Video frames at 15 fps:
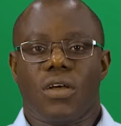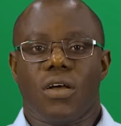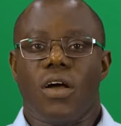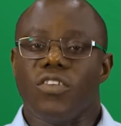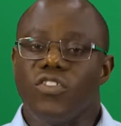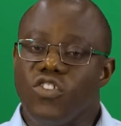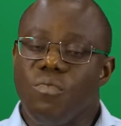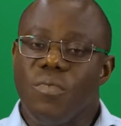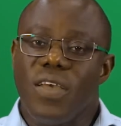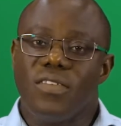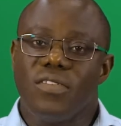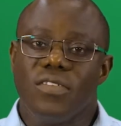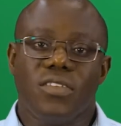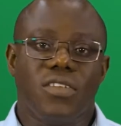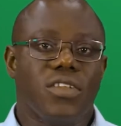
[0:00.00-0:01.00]

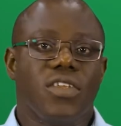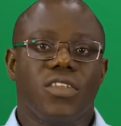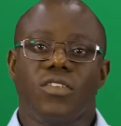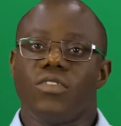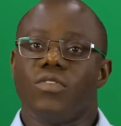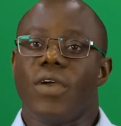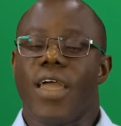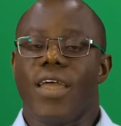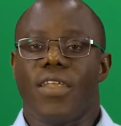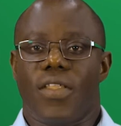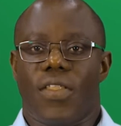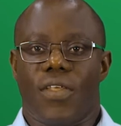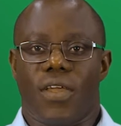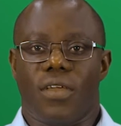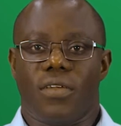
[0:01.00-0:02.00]
Consumers didn't need to do
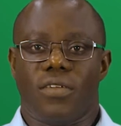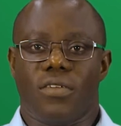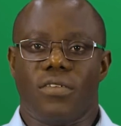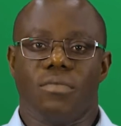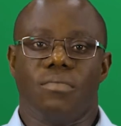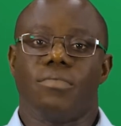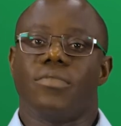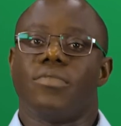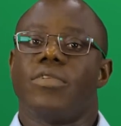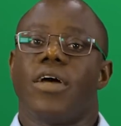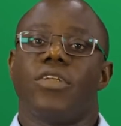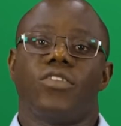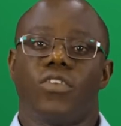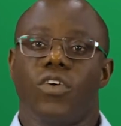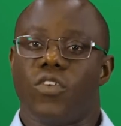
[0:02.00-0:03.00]
anything
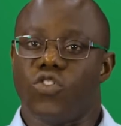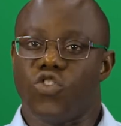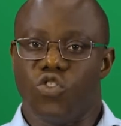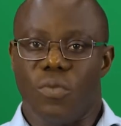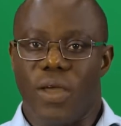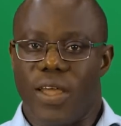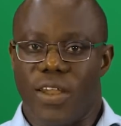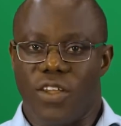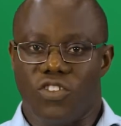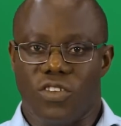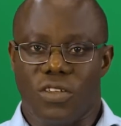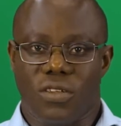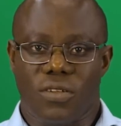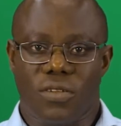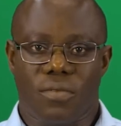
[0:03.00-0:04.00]
than to consume
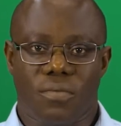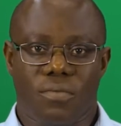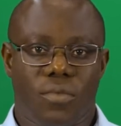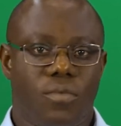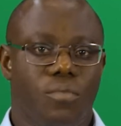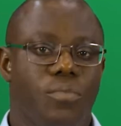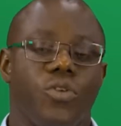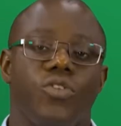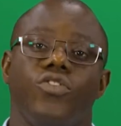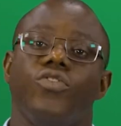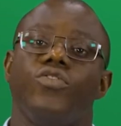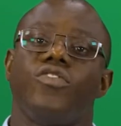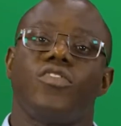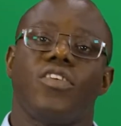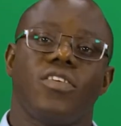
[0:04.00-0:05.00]
energy.
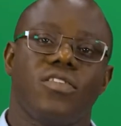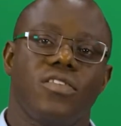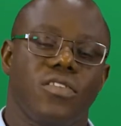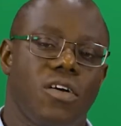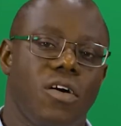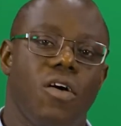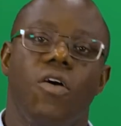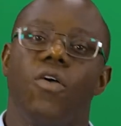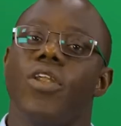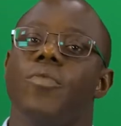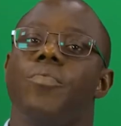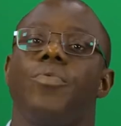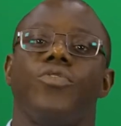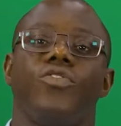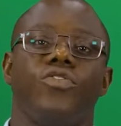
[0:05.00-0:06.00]
Producers only
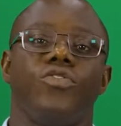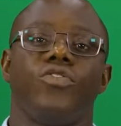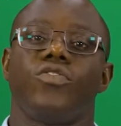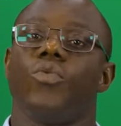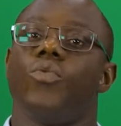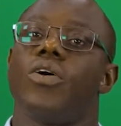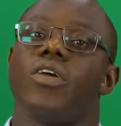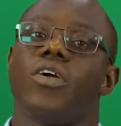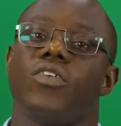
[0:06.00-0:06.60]
produced what